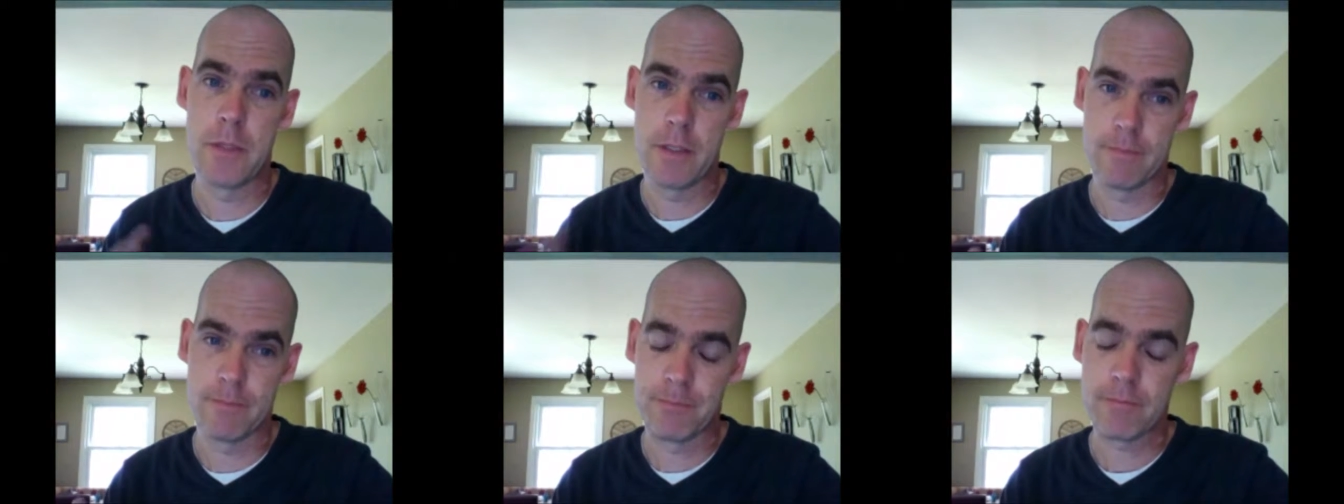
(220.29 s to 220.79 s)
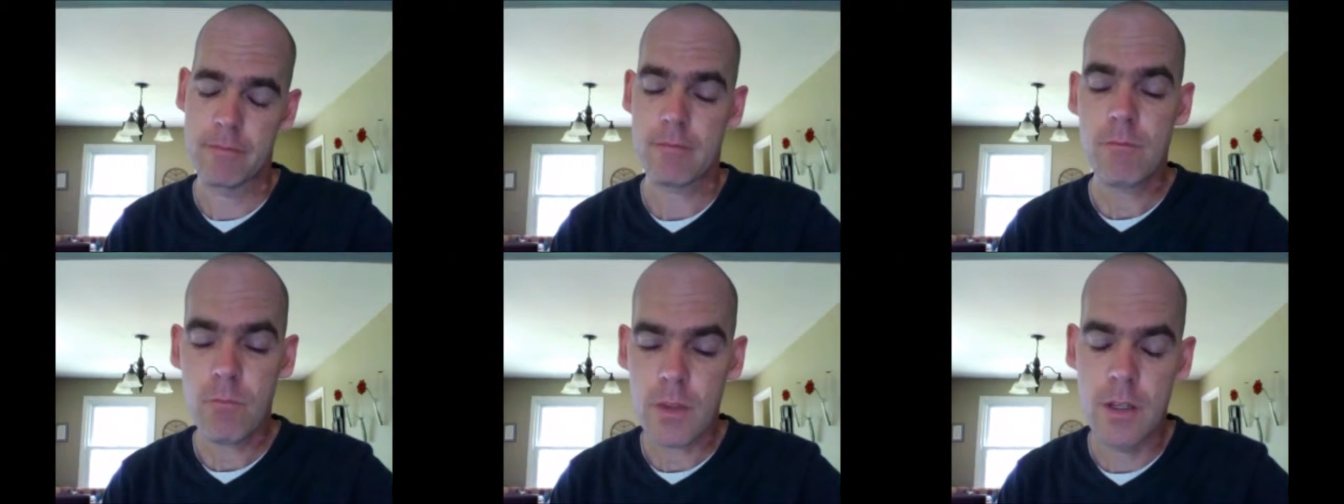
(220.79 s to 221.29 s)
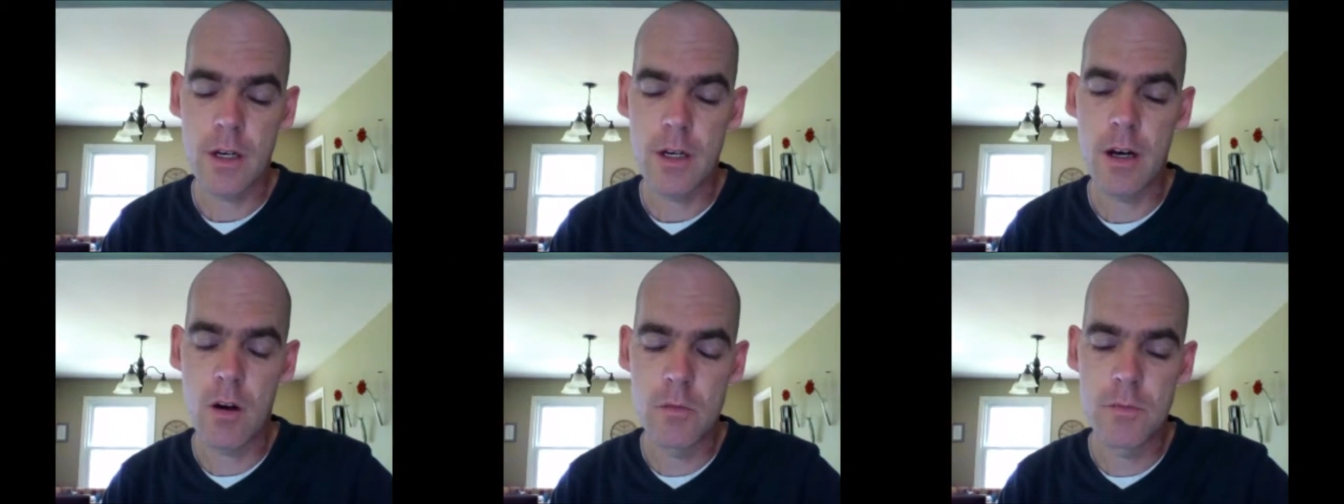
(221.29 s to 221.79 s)
But
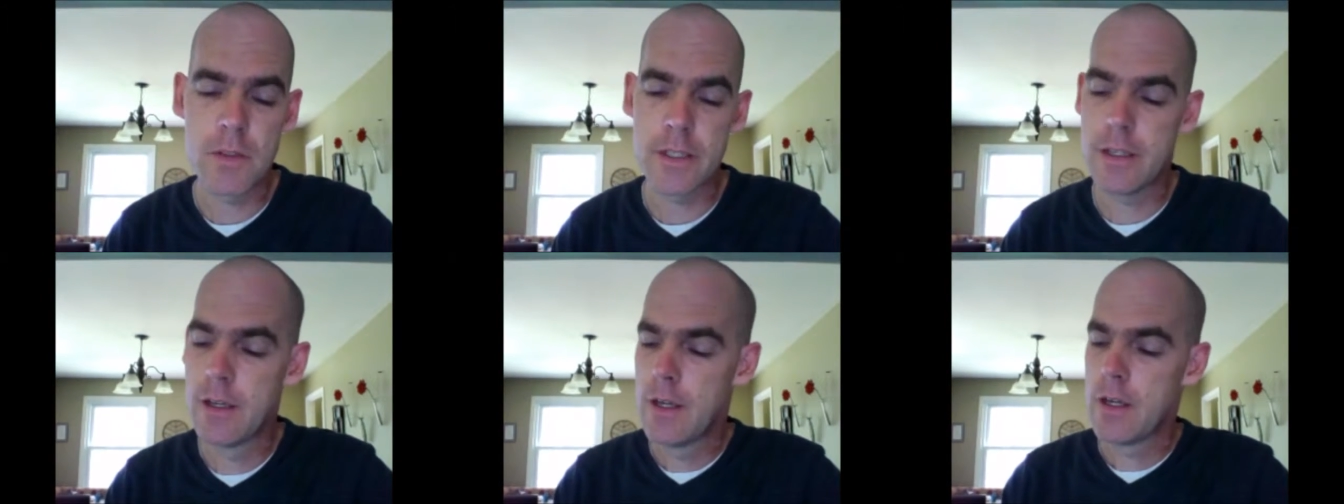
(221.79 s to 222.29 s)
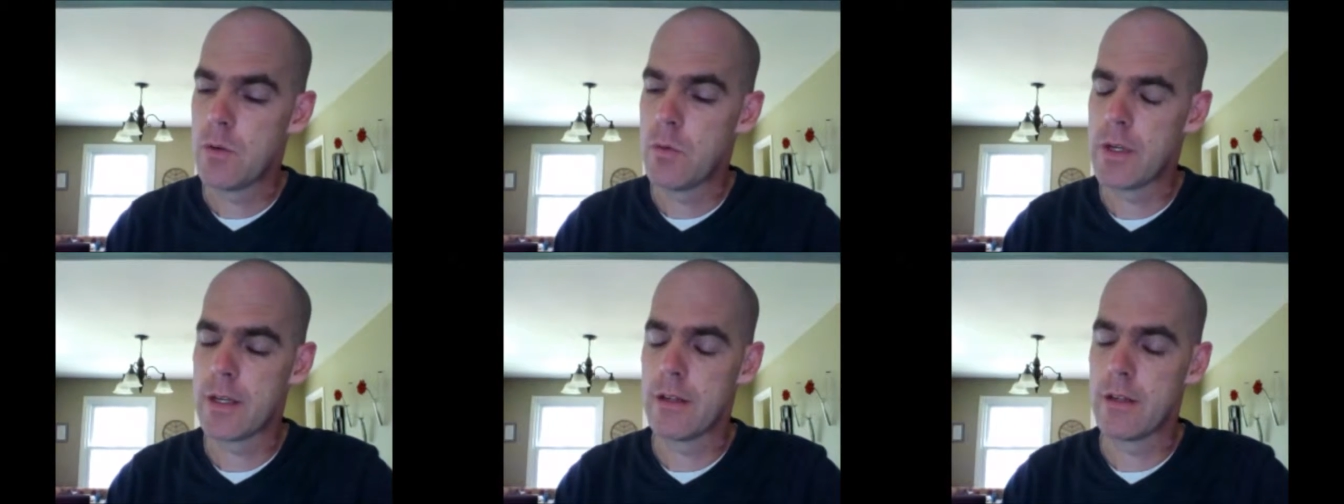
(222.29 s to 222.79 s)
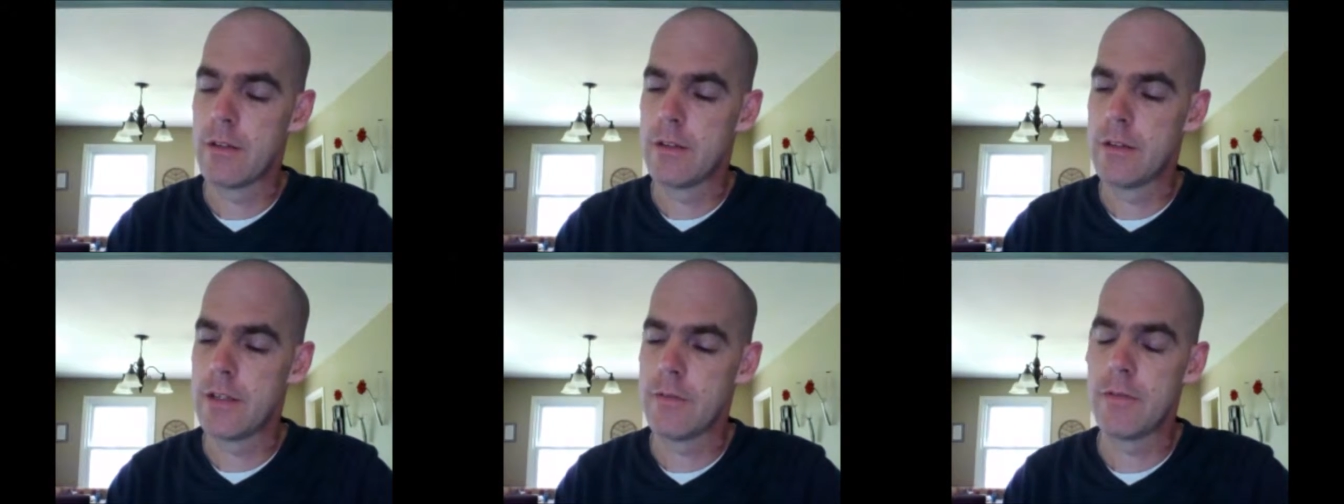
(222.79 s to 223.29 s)
hopefully we can
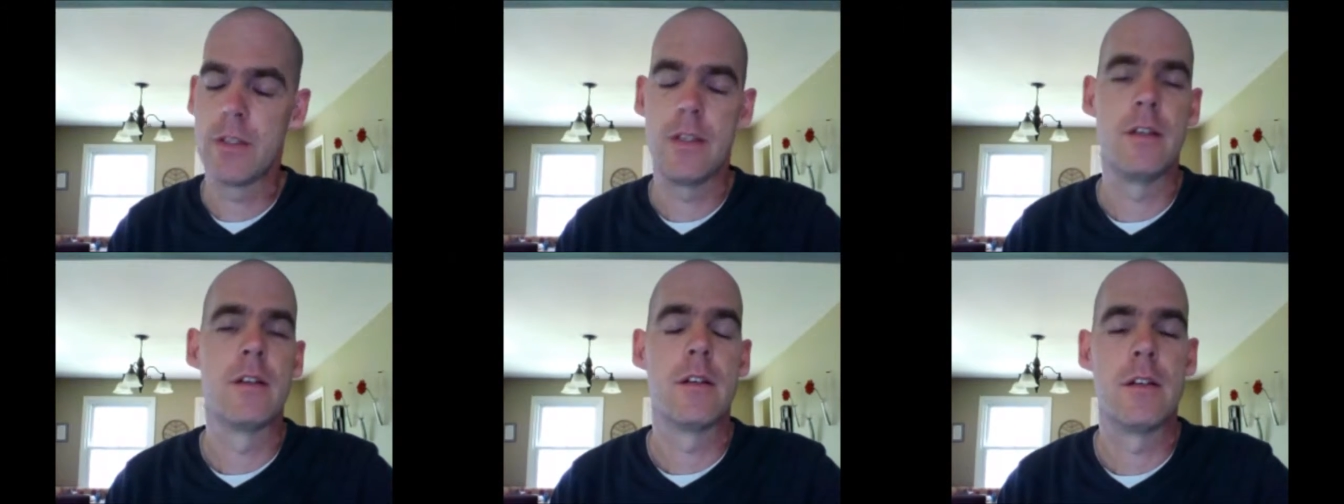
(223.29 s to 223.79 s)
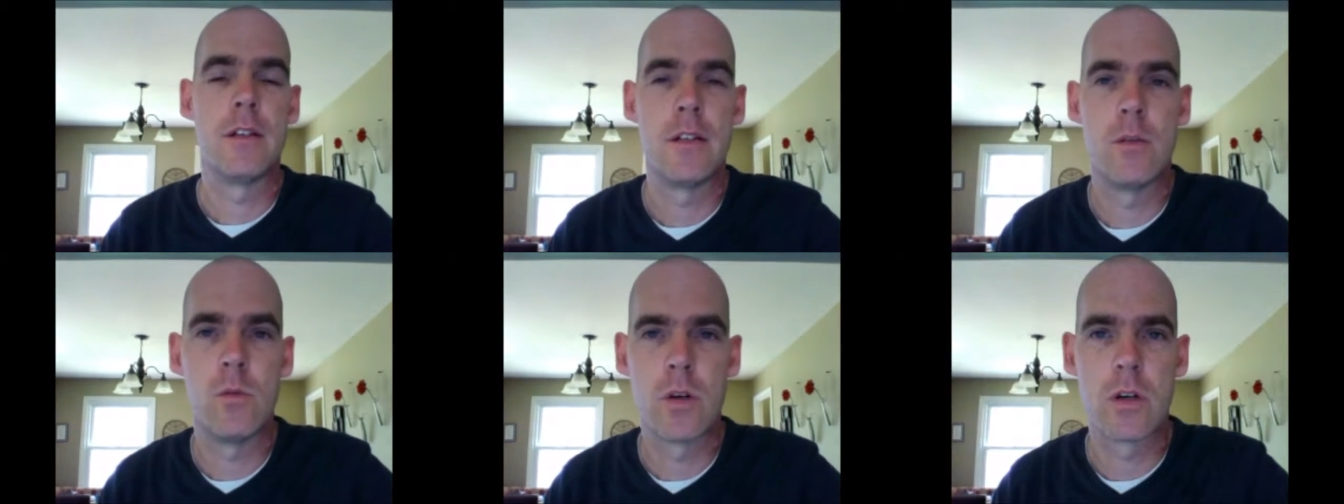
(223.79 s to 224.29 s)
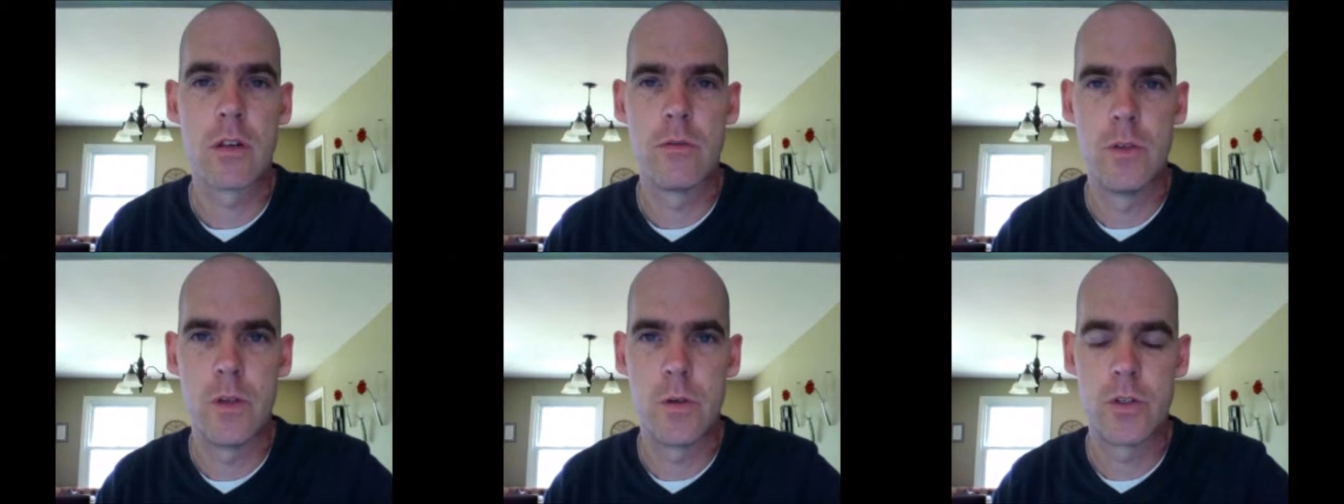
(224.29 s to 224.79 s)
definitely work
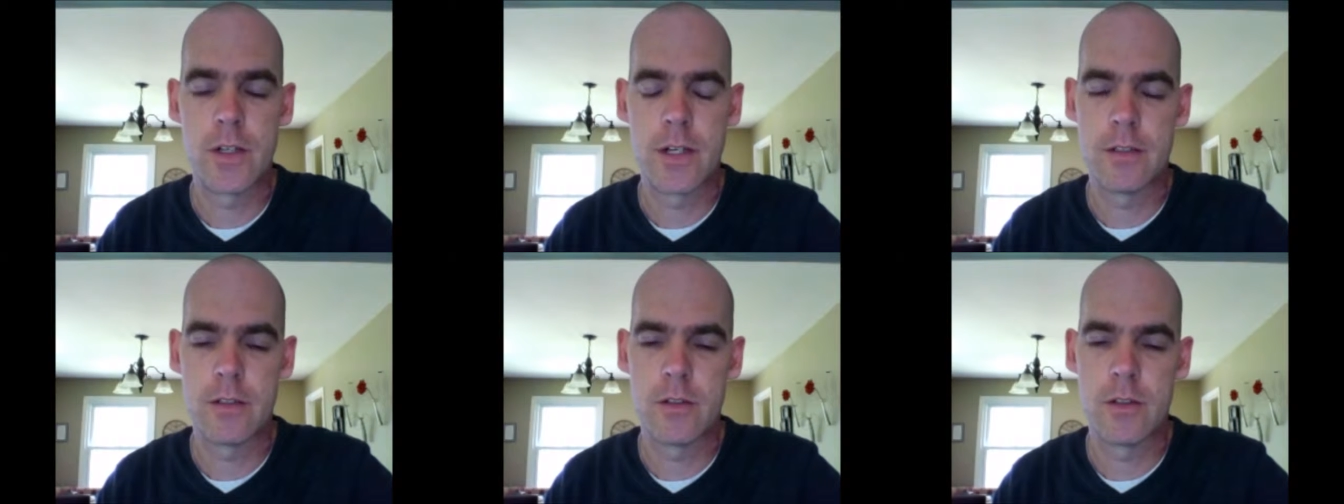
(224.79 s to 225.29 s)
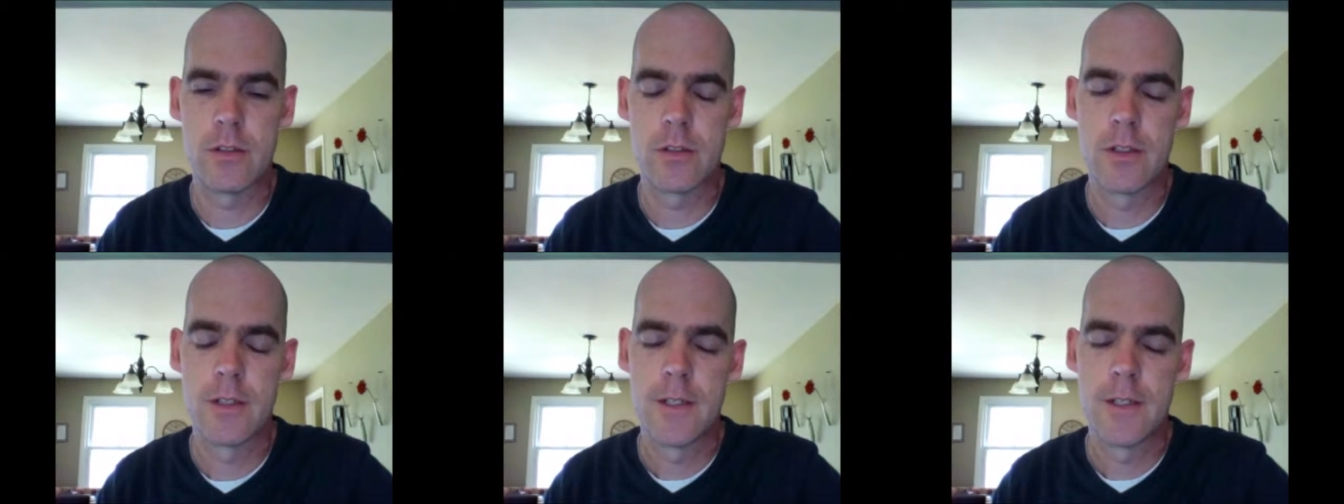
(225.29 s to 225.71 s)
through those challenges.